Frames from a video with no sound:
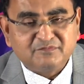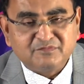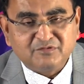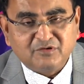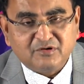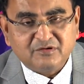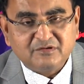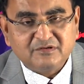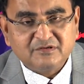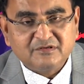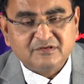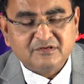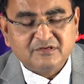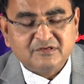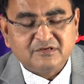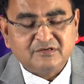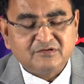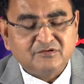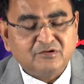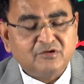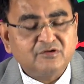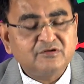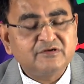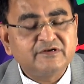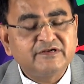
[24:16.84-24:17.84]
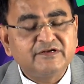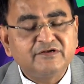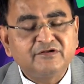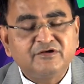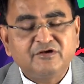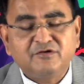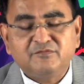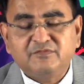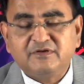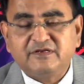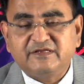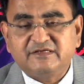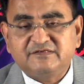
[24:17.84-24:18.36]
non,
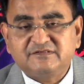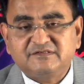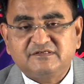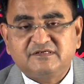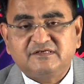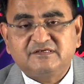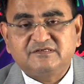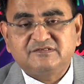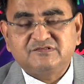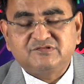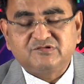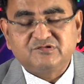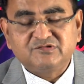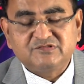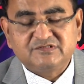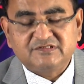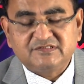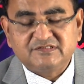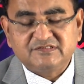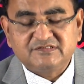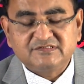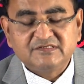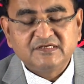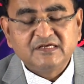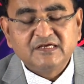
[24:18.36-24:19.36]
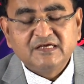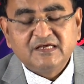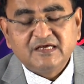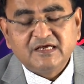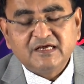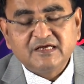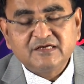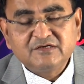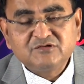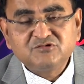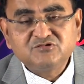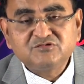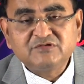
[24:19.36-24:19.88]
renewable sources
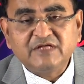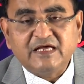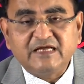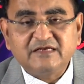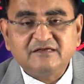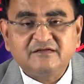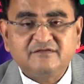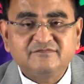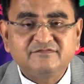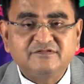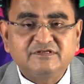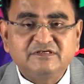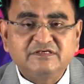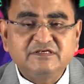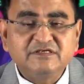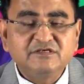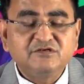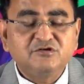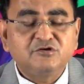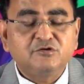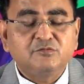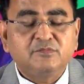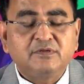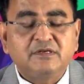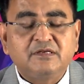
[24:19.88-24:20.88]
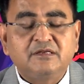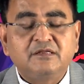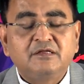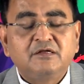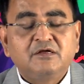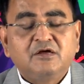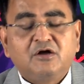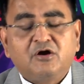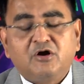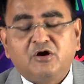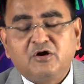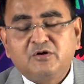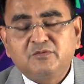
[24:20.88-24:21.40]
to that of the renewable
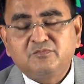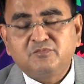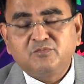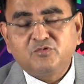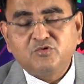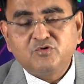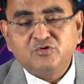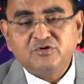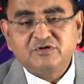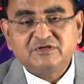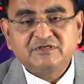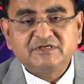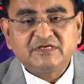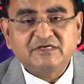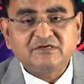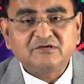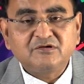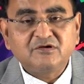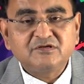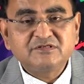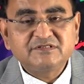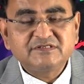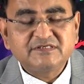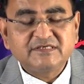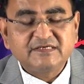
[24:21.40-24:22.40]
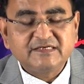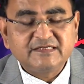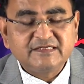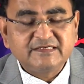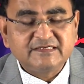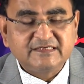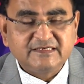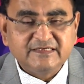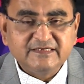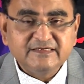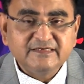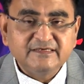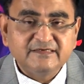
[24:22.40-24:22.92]
or more technologically
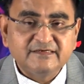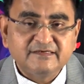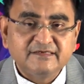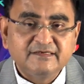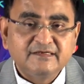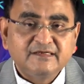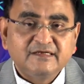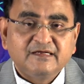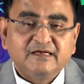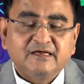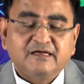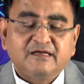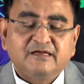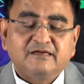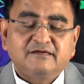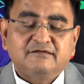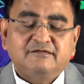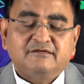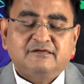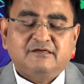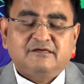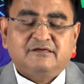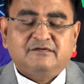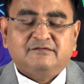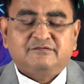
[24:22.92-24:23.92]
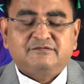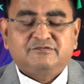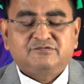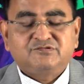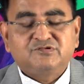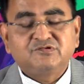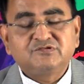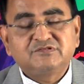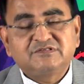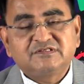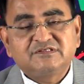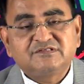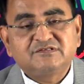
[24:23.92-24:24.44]
cleaner
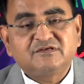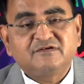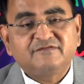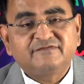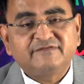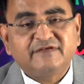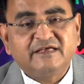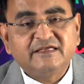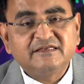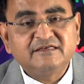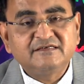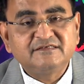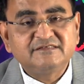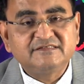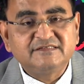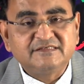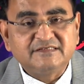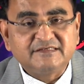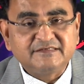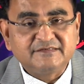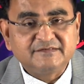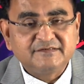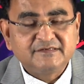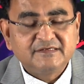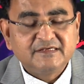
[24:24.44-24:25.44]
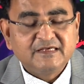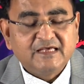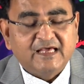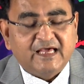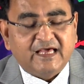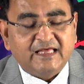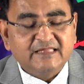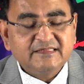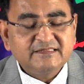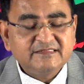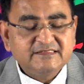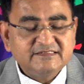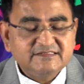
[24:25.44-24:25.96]
sources of energy.
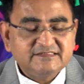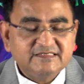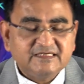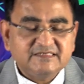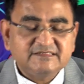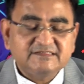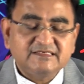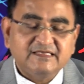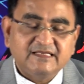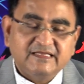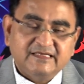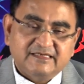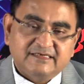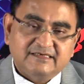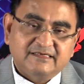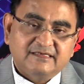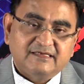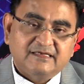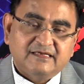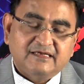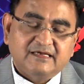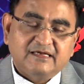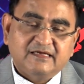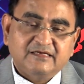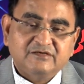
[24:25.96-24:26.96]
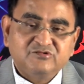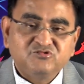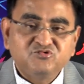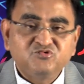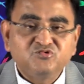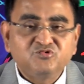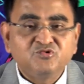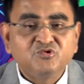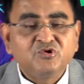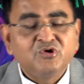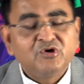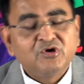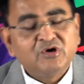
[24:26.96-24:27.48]
And this has led
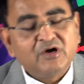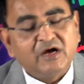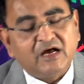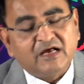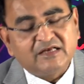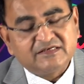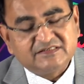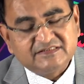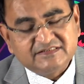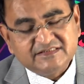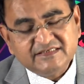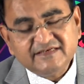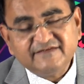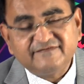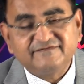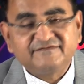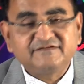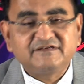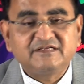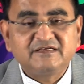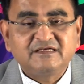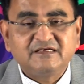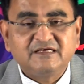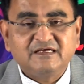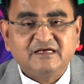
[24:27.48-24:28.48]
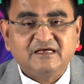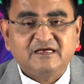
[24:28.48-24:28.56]
to a shift